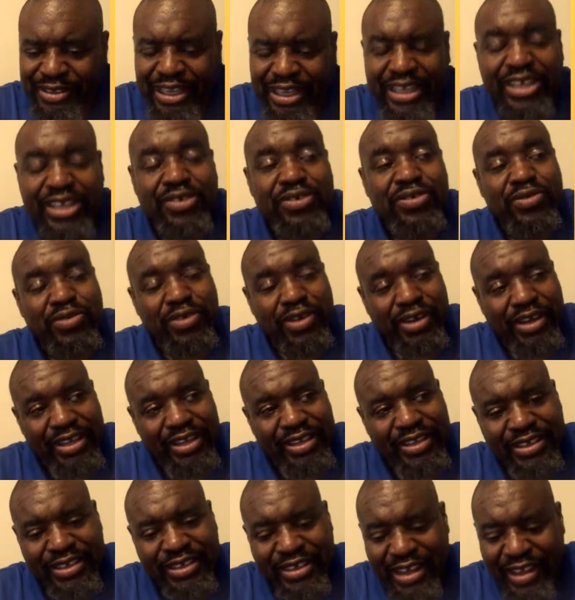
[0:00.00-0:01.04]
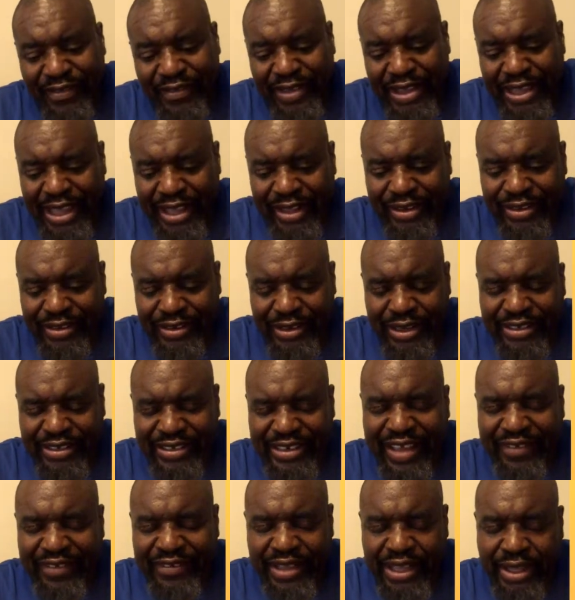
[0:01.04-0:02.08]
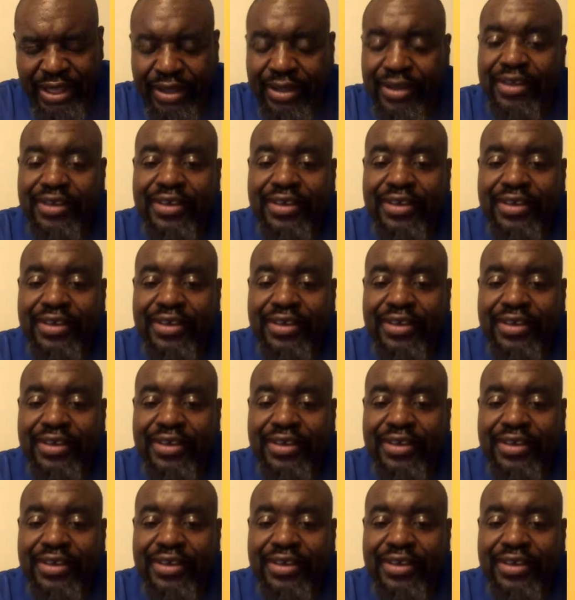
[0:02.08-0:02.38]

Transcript: He was working in the